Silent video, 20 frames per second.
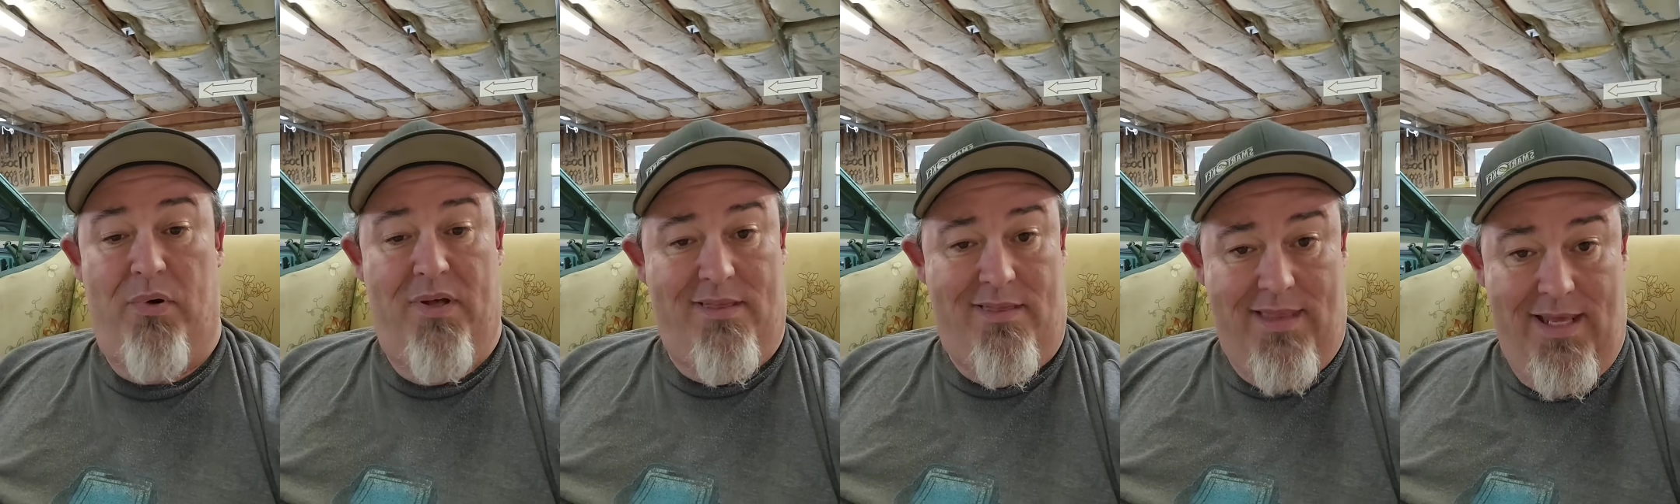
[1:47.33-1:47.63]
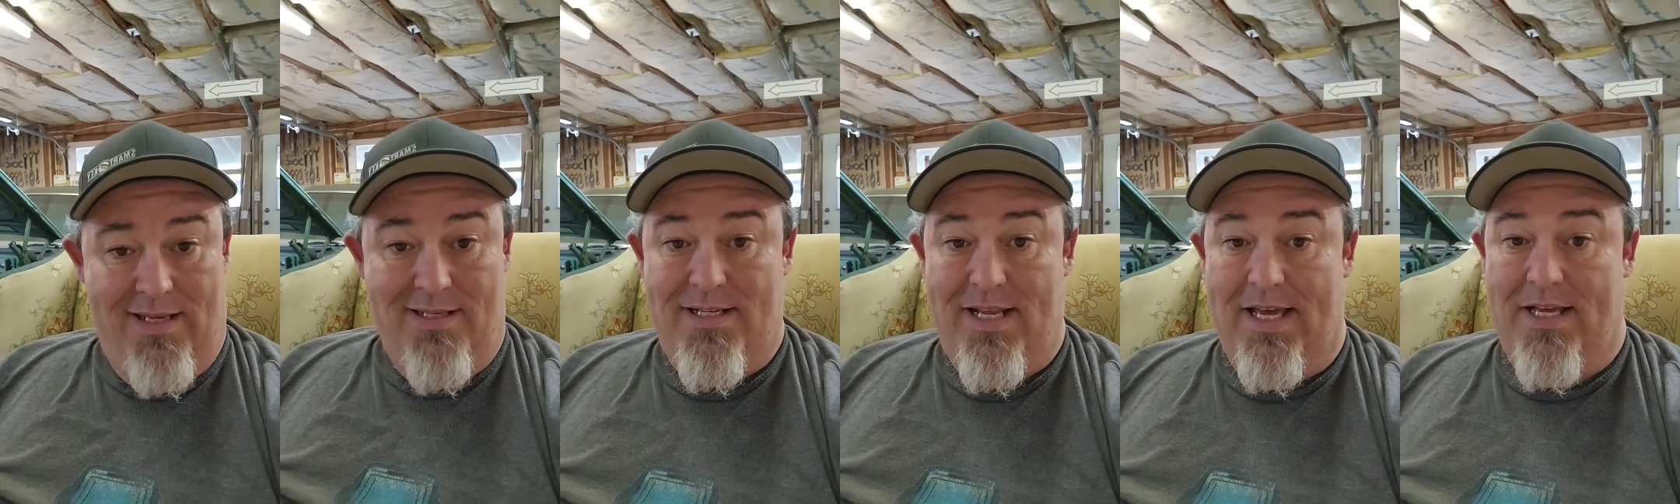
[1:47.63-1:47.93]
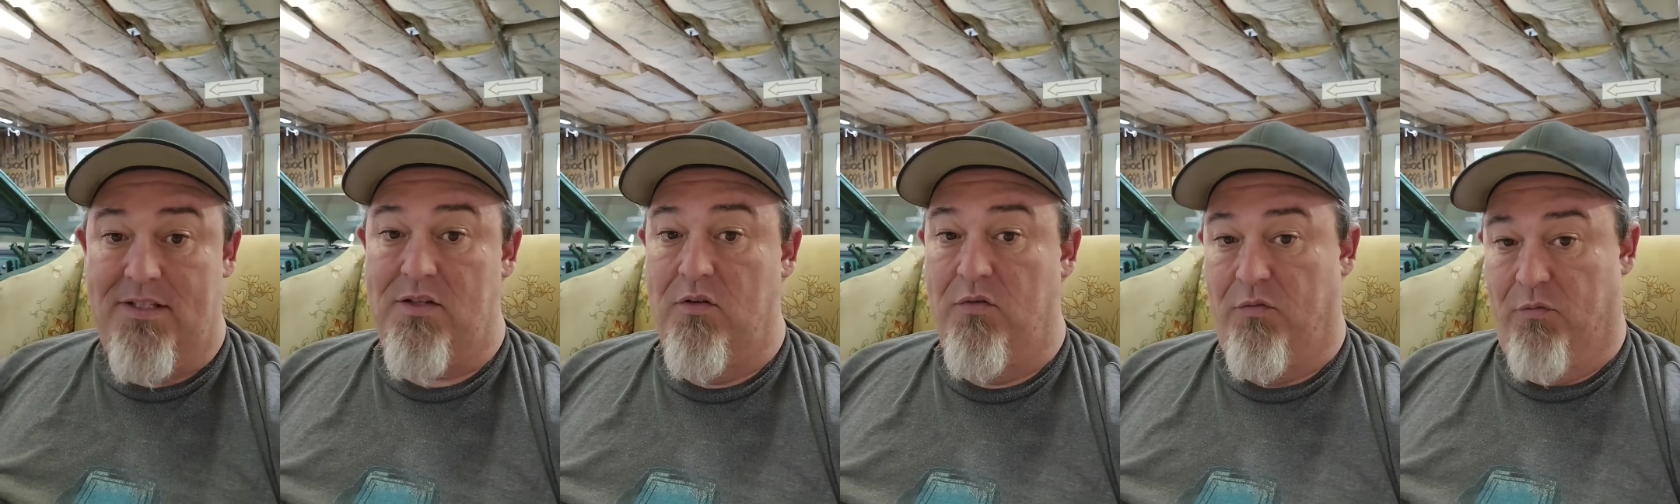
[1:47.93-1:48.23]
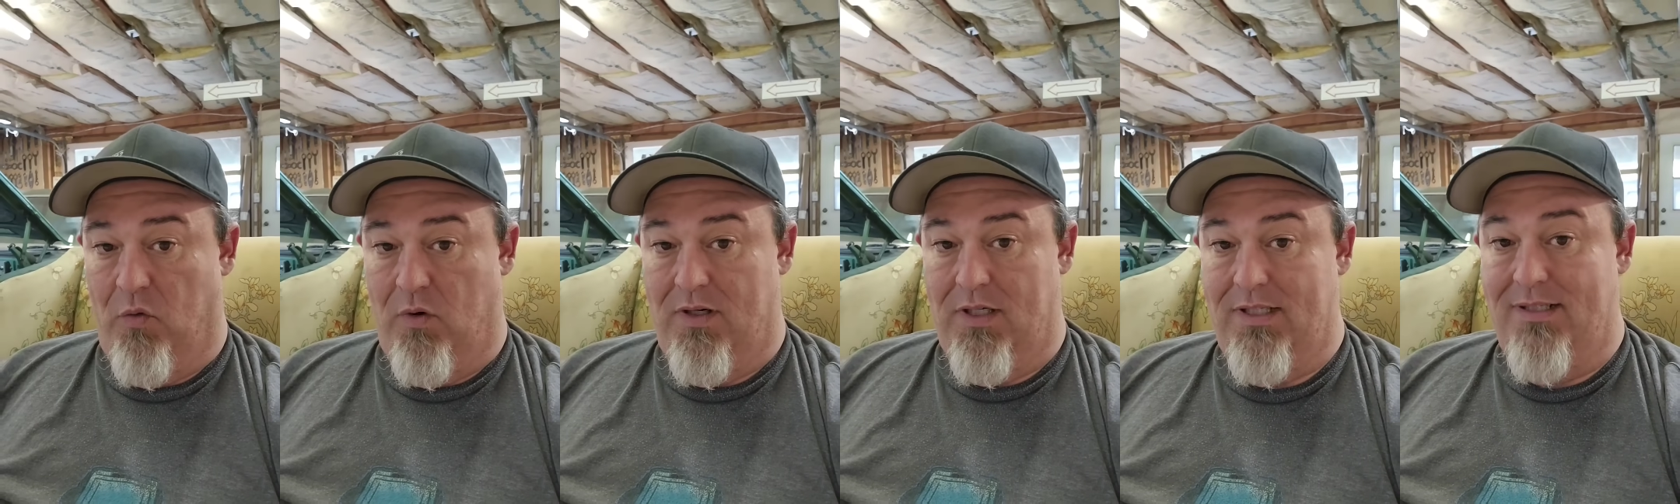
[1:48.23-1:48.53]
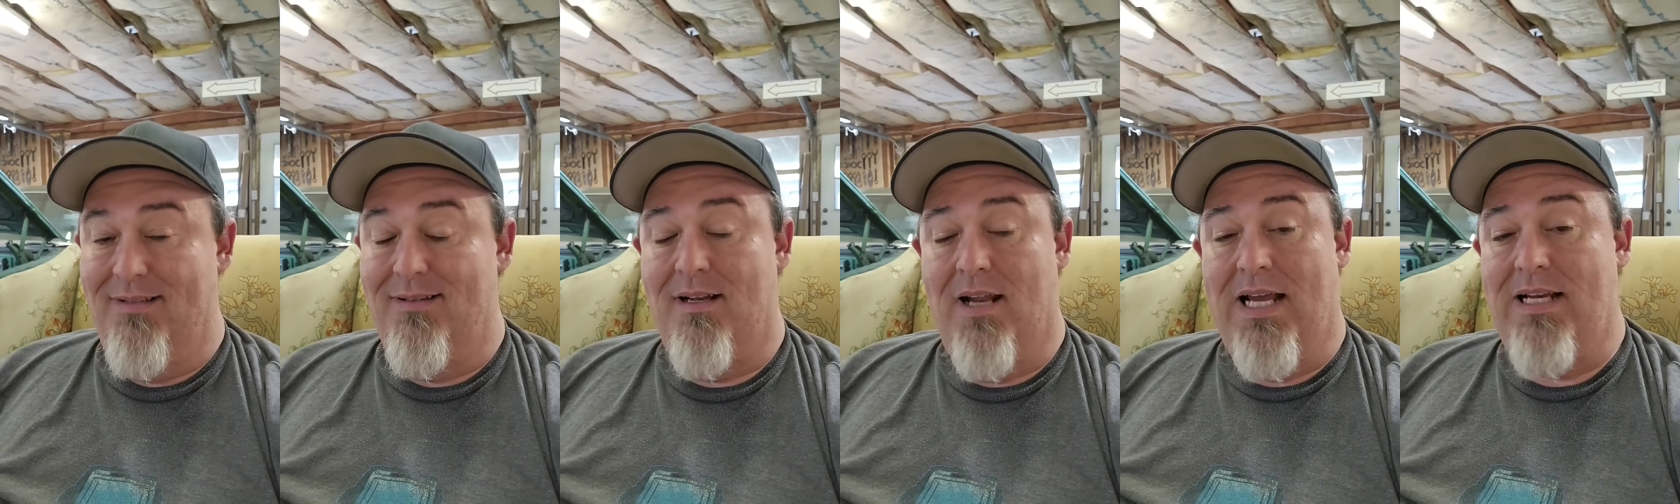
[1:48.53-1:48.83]
But thanks to Edsel
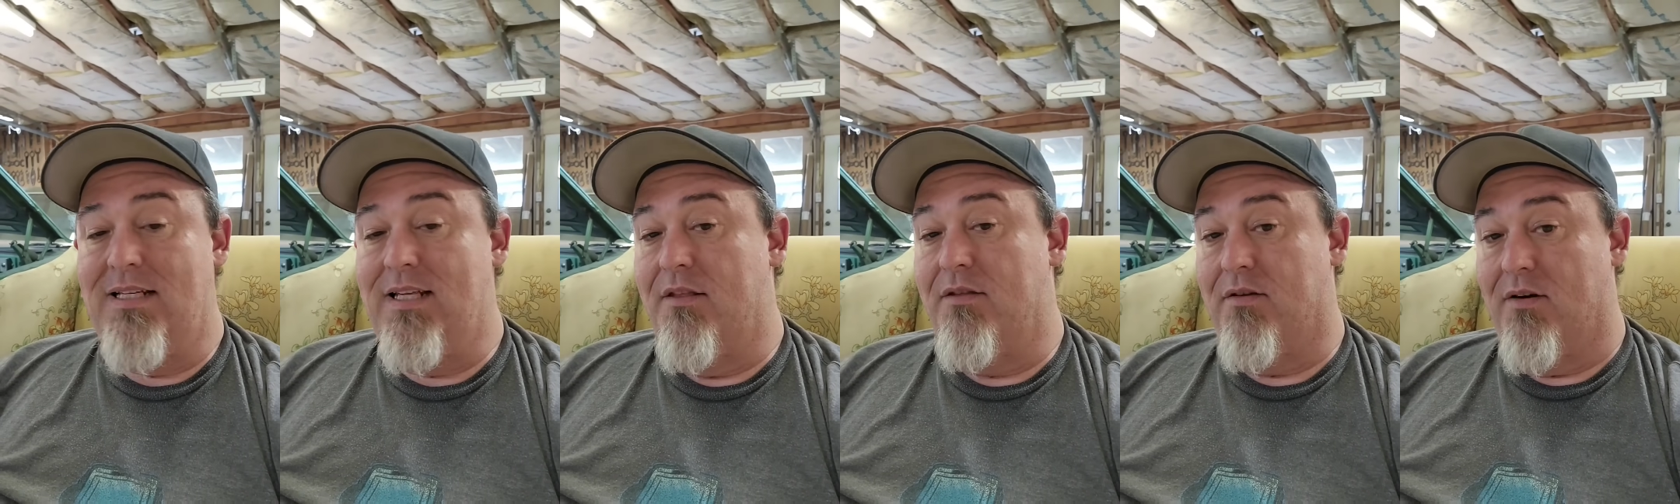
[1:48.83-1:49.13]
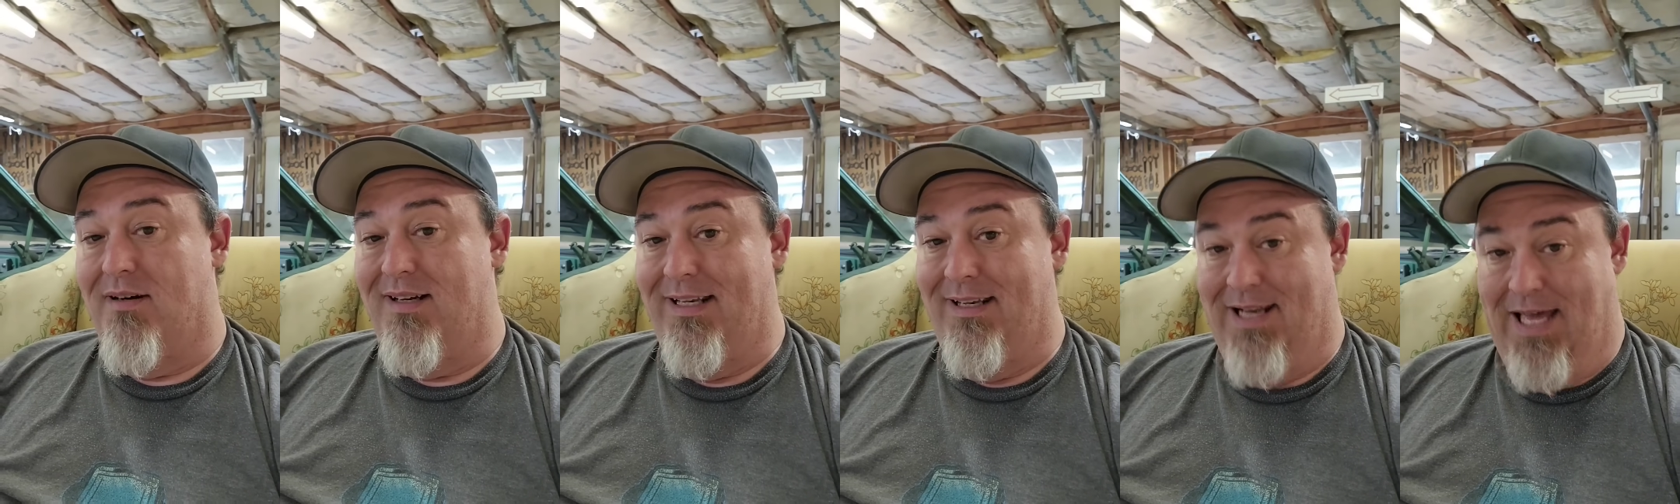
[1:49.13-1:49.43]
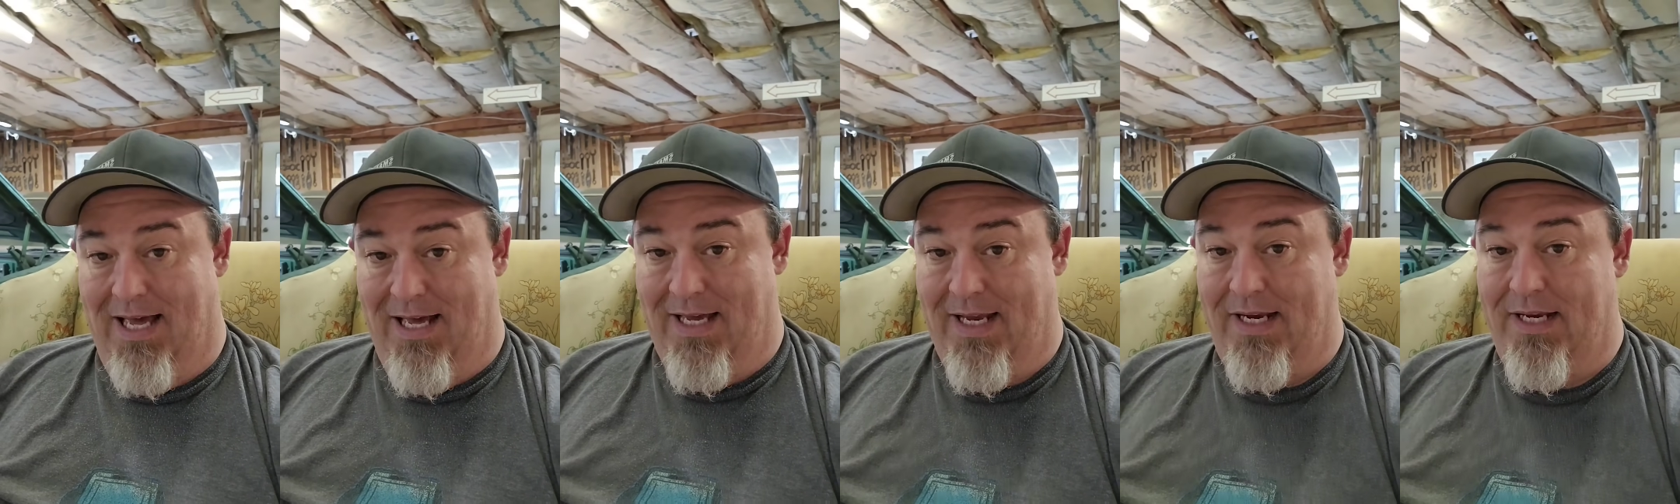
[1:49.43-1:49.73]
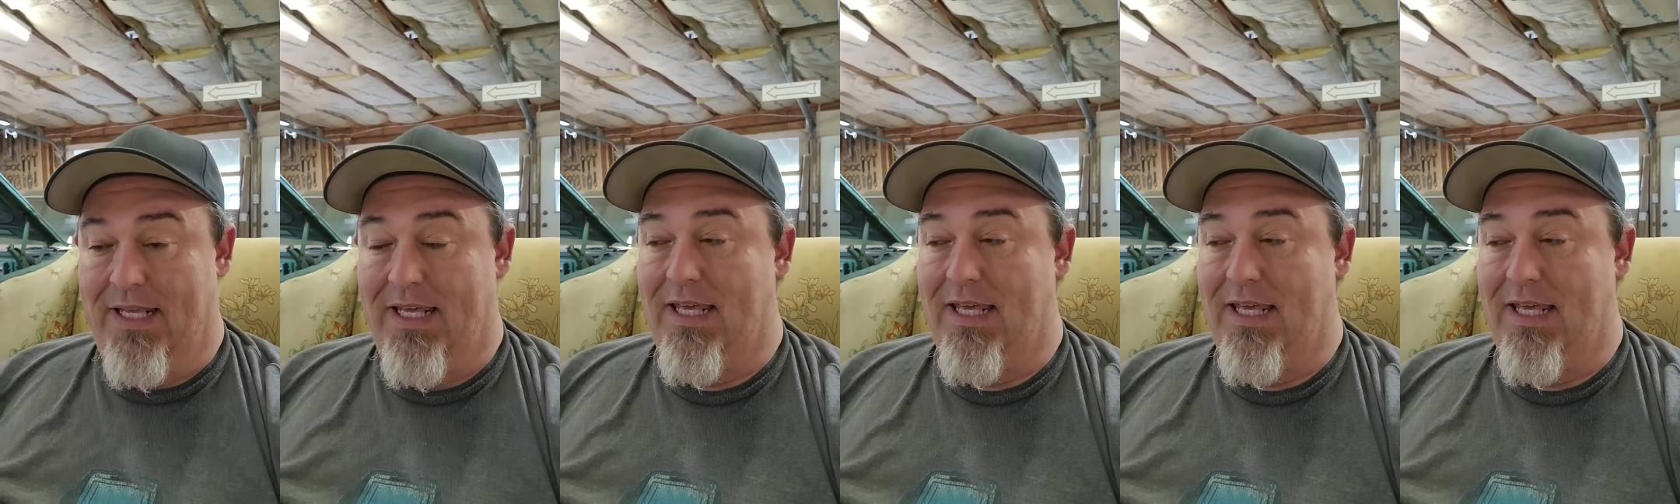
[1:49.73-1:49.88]
Ford in 1939,